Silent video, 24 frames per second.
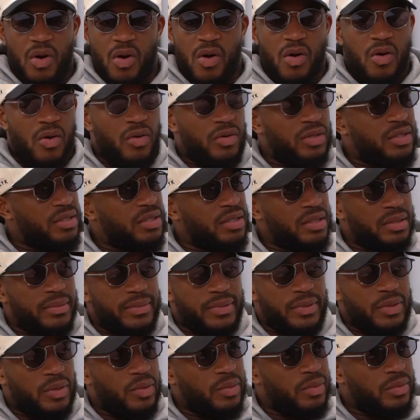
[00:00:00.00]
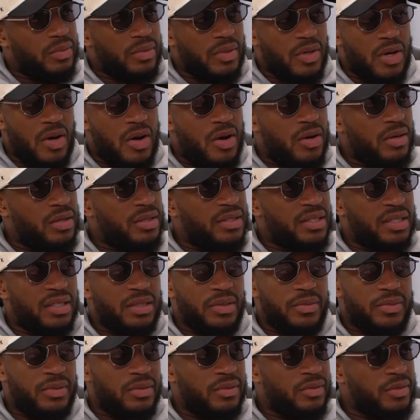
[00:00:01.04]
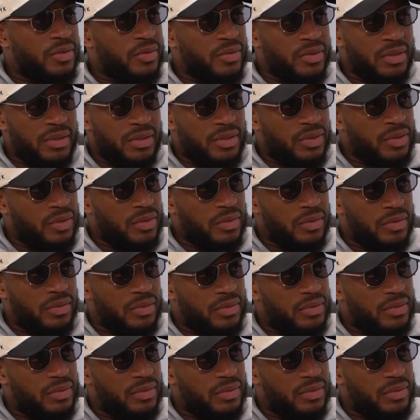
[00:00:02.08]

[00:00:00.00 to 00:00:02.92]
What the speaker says: all the chips on 22.